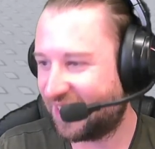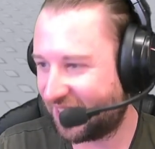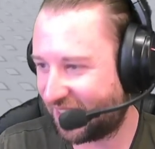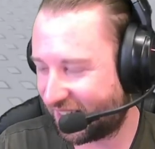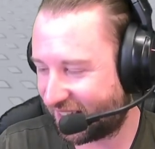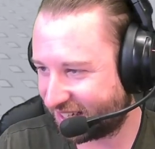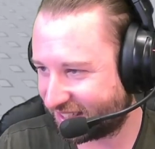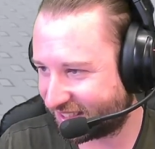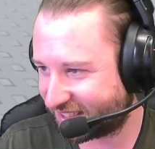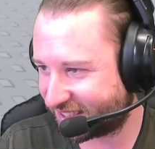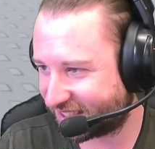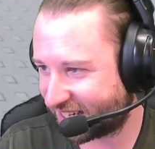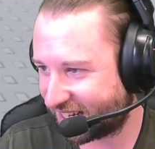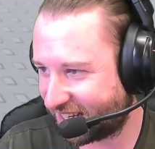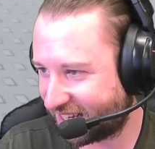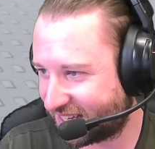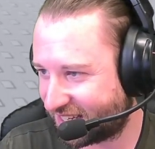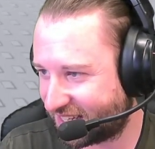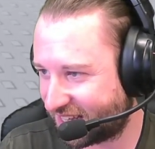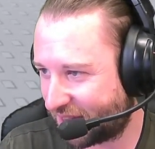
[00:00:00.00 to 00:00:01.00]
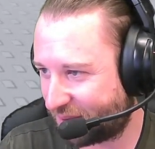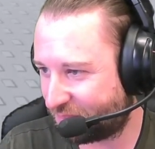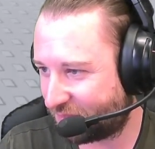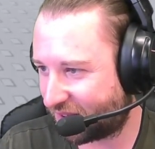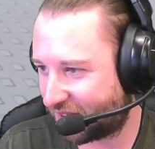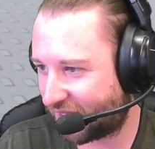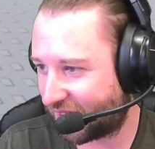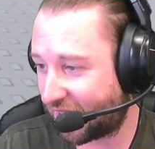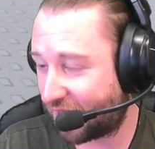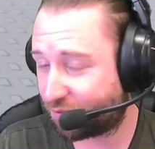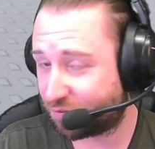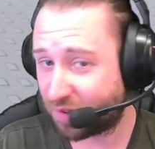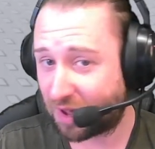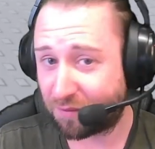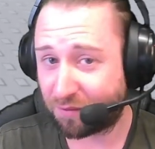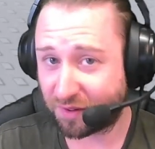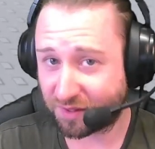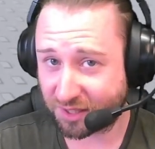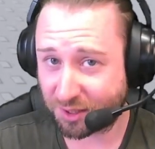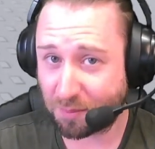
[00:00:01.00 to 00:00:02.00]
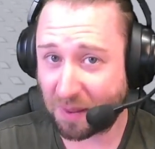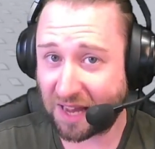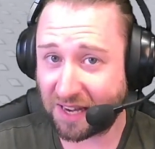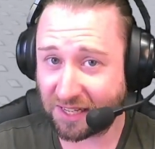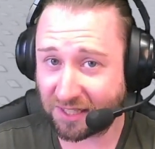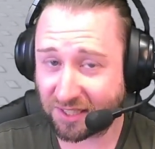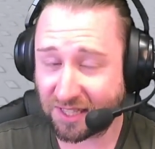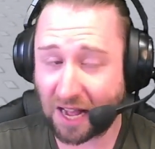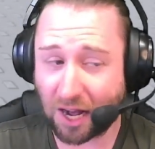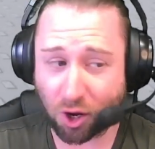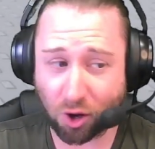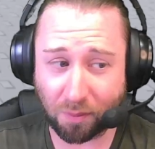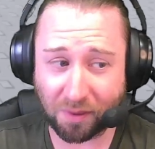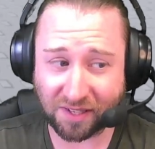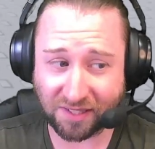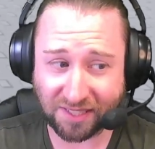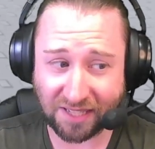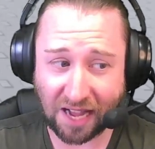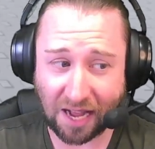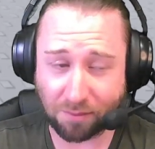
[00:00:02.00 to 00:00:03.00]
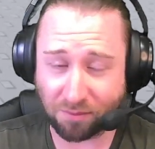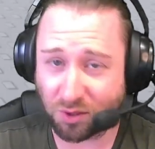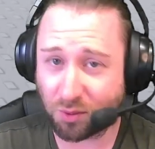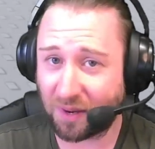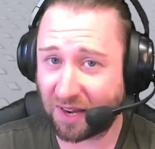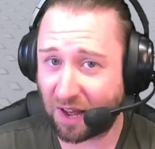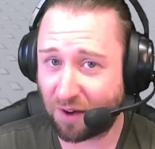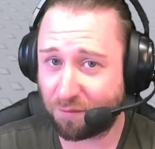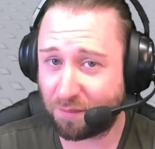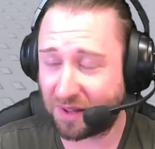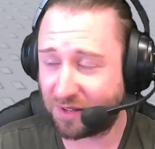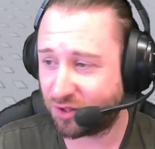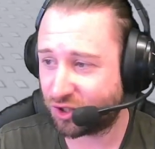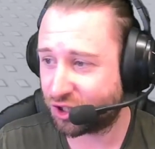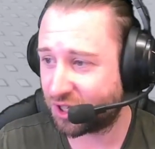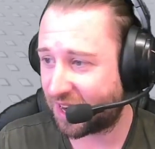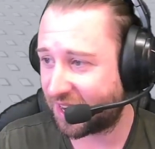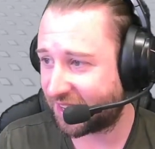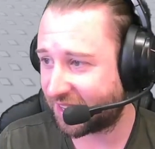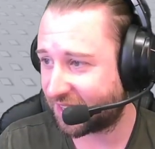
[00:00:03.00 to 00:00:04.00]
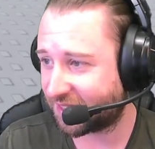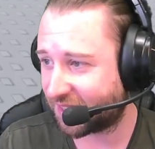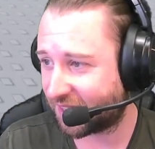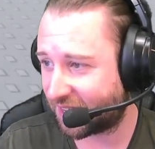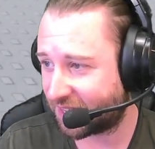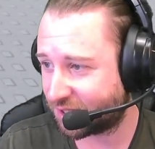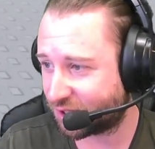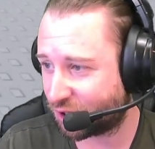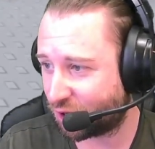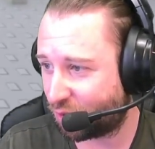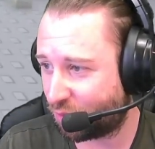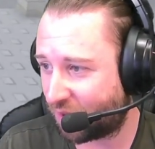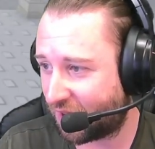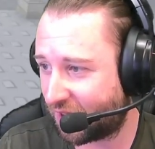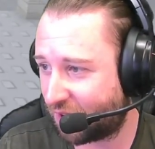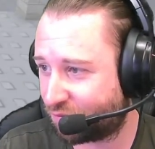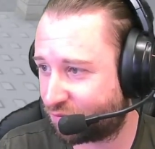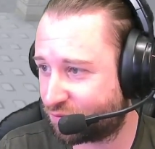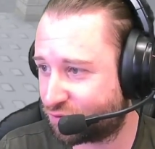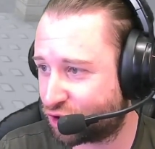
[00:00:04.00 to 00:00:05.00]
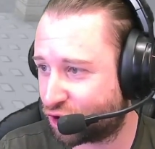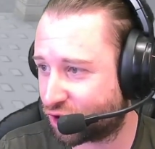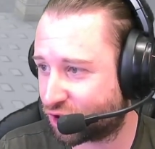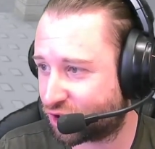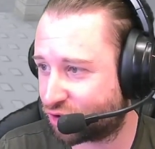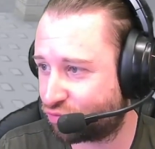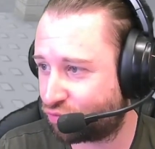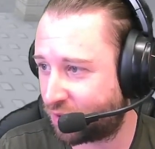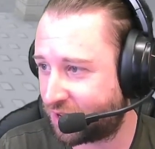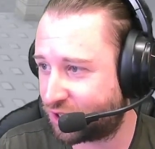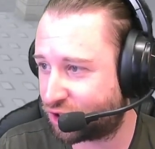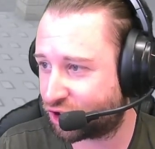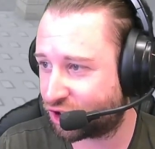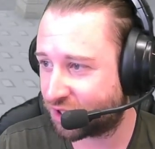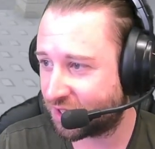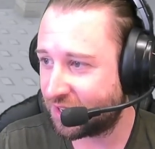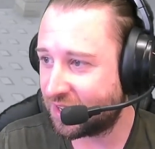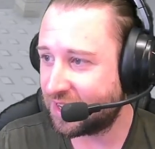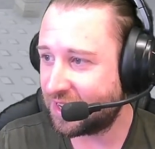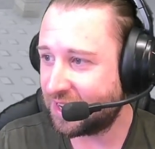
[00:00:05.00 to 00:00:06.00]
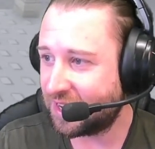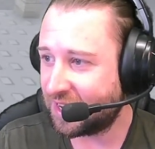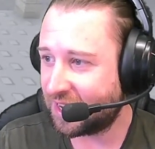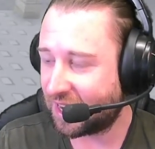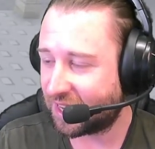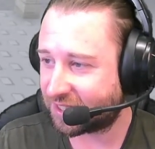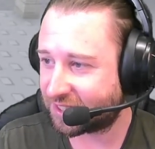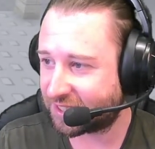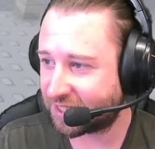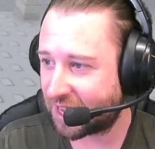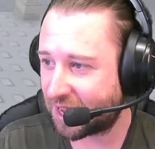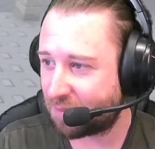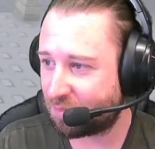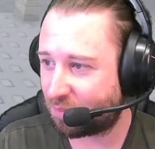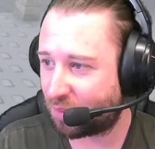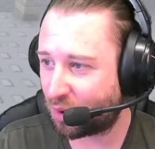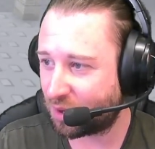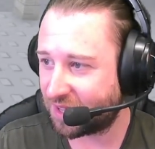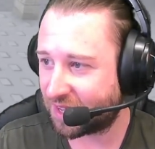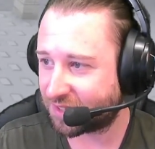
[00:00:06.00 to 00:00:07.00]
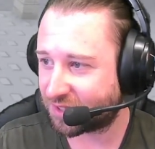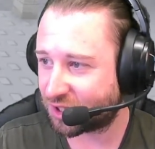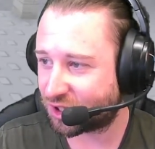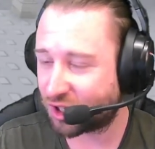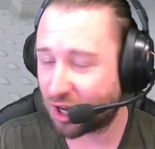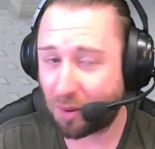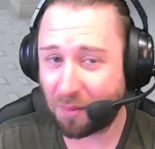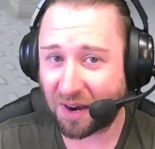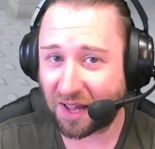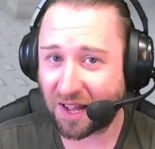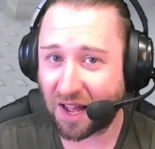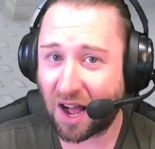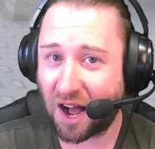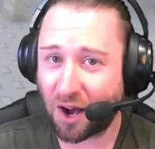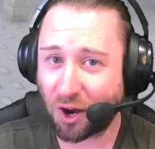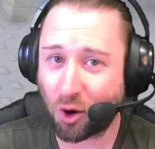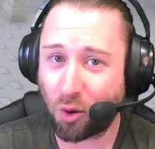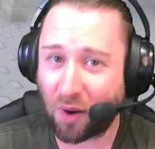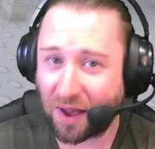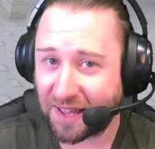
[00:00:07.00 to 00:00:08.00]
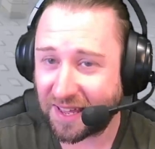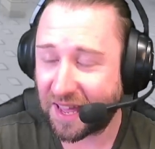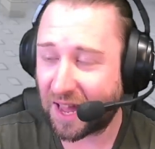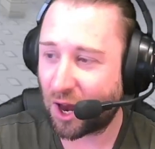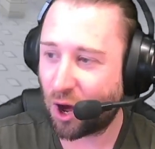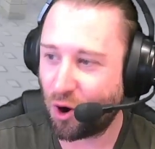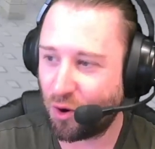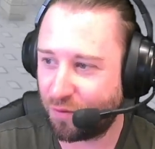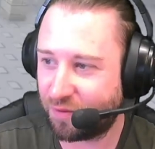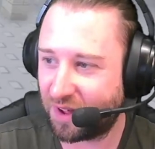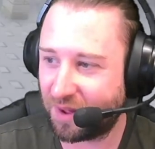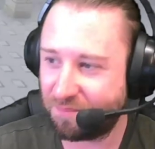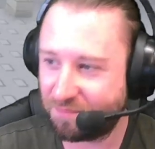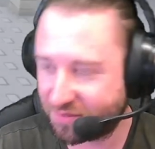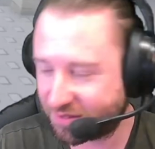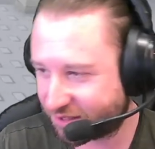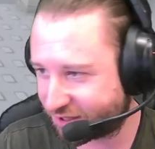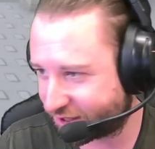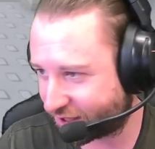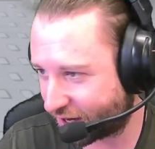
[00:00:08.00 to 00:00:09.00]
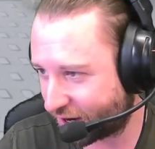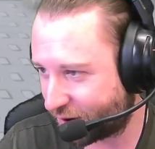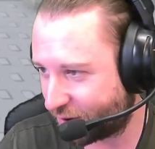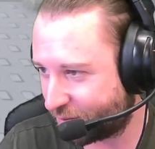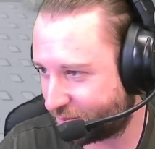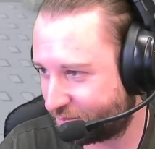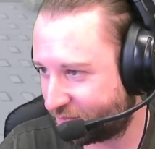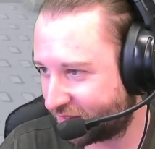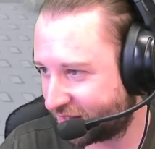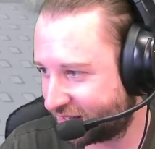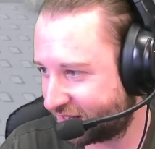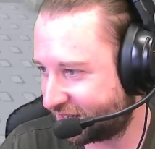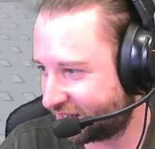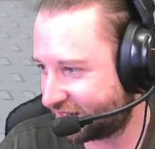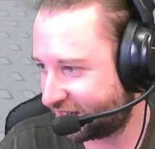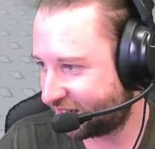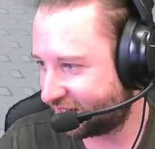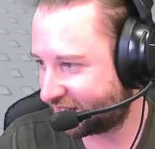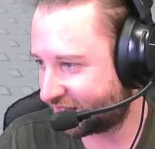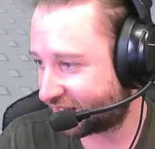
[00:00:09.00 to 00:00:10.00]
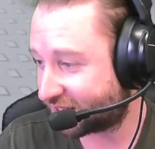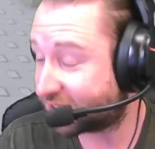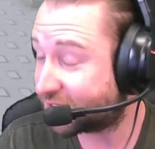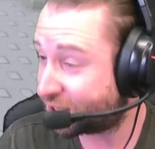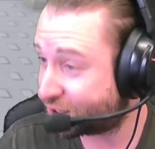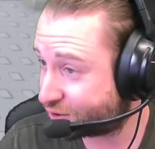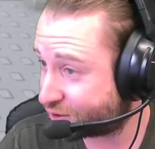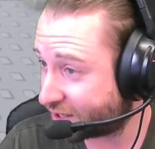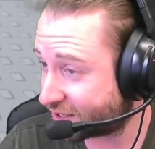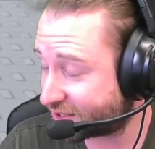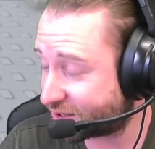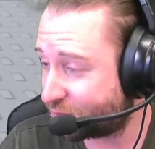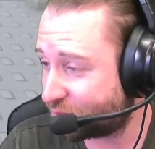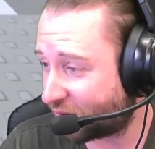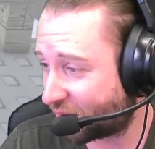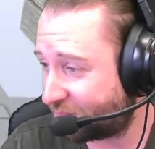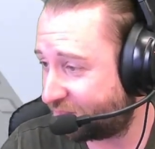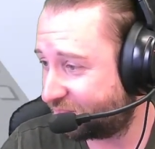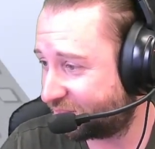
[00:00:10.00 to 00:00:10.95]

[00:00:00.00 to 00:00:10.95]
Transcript: I see. Yep. And I've experienced that a couple of times when I've been trying to get the ladder up where I've just reached a certain point at the top and I can't quite get over. So that's an interesting one.